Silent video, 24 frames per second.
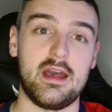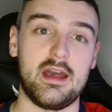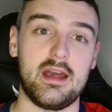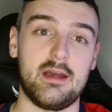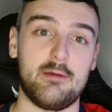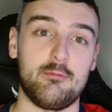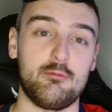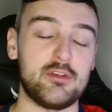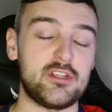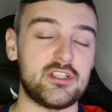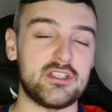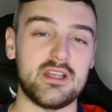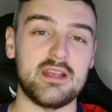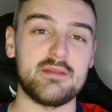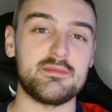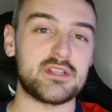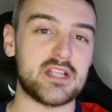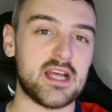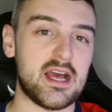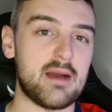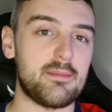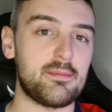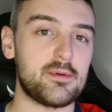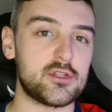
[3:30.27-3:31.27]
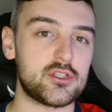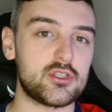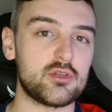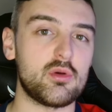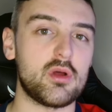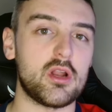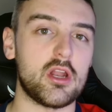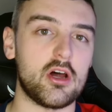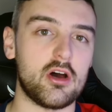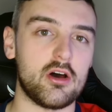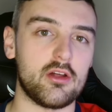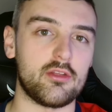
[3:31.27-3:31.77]
which seems to happen to a
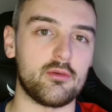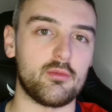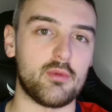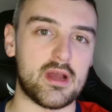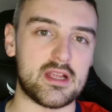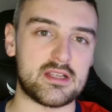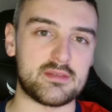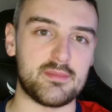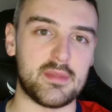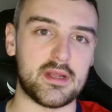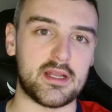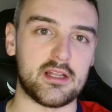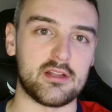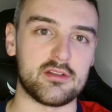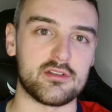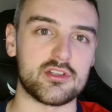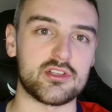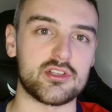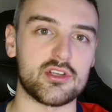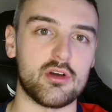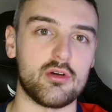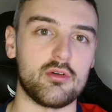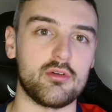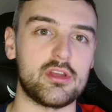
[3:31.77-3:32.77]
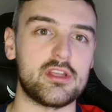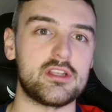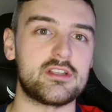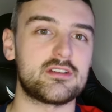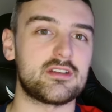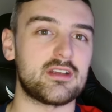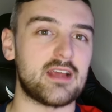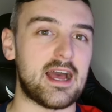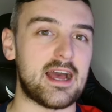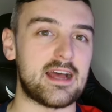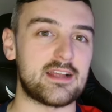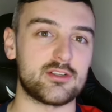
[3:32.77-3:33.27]
lot of the West Midlands sides,
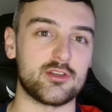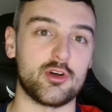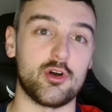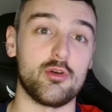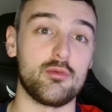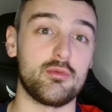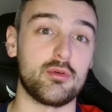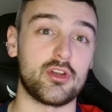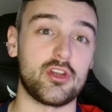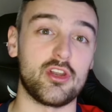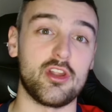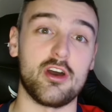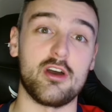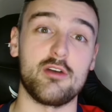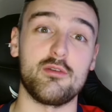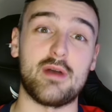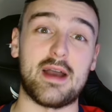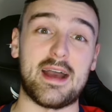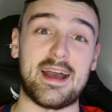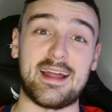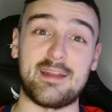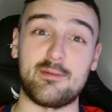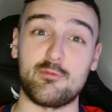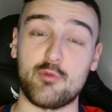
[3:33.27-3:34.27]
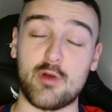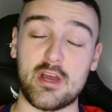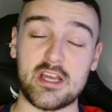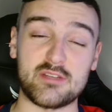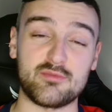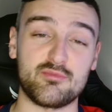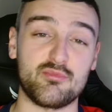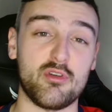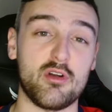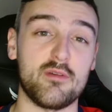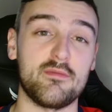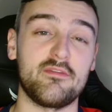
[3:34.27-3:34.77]
as I would know, and West
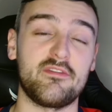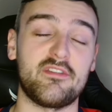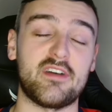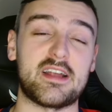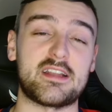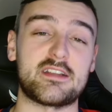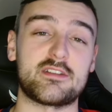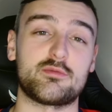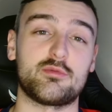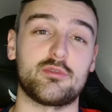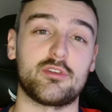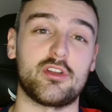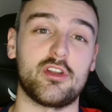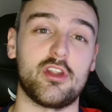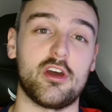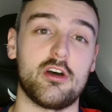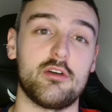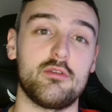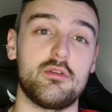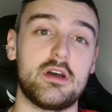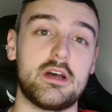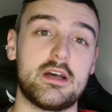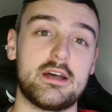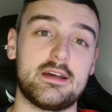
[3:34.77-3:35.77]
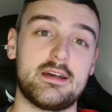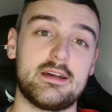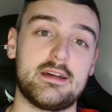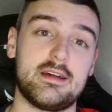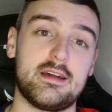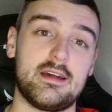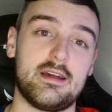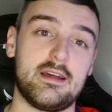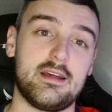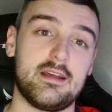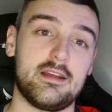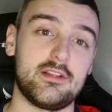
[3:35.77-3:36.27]
Brom fans would know.
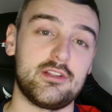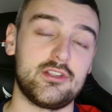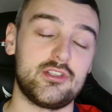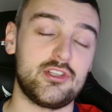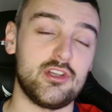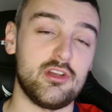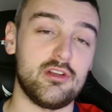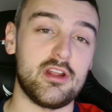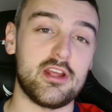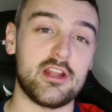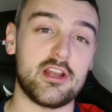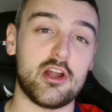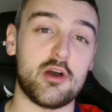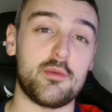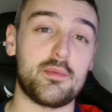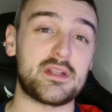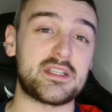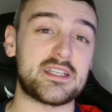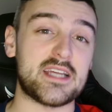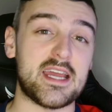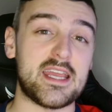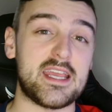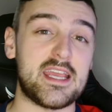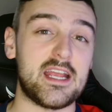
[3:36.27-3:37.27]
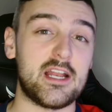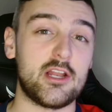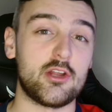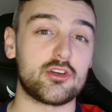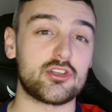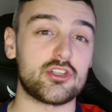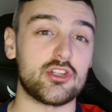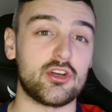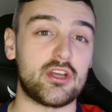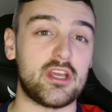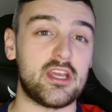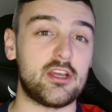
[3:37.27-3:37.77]
Julian Lopetegui looks
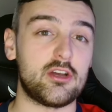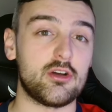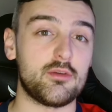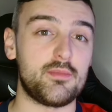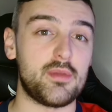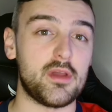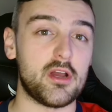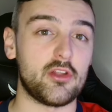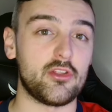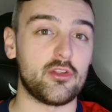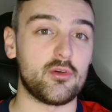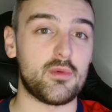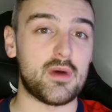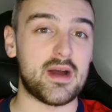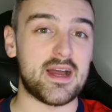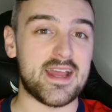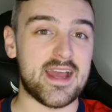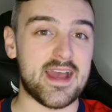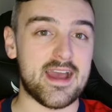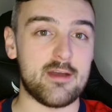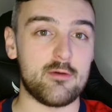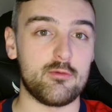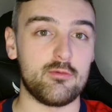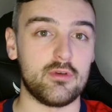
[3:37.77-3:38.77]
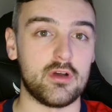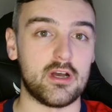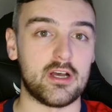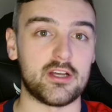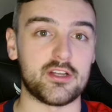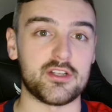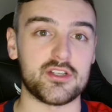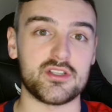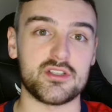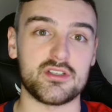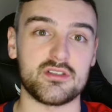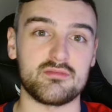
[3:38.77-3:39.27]
like he could be on the way out,
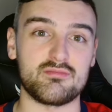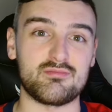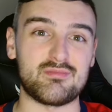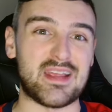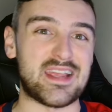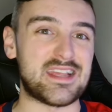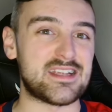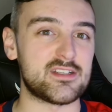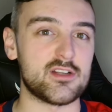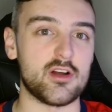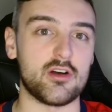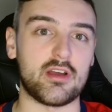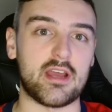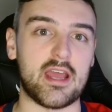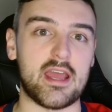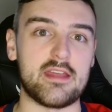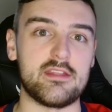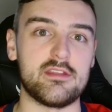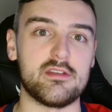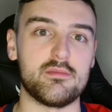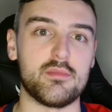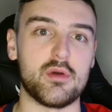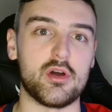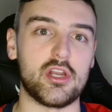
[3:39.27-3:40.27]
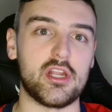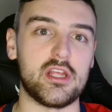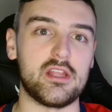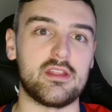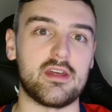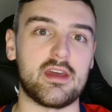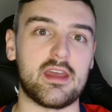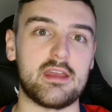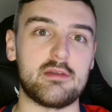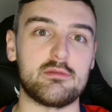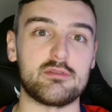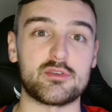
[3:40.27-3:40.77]
as he's not getting the money
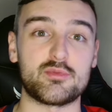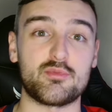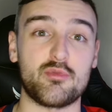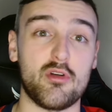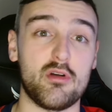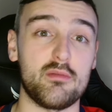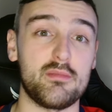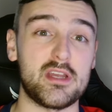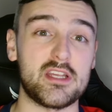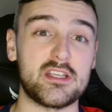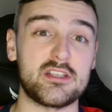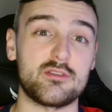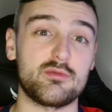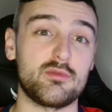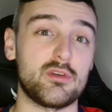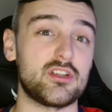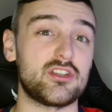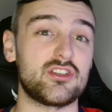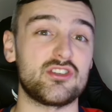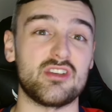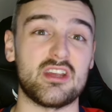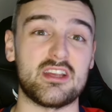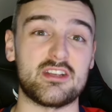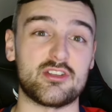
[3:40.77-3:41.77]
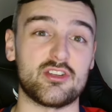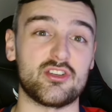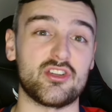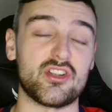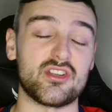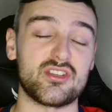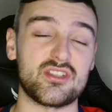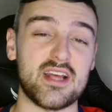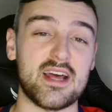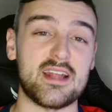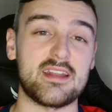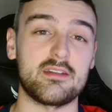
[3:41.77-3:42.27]
that he was promised, which is
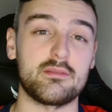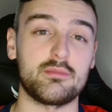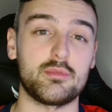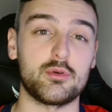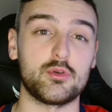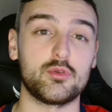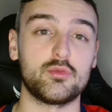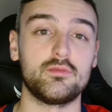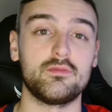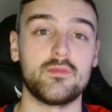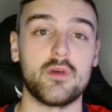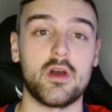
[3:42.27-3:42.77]
understandable.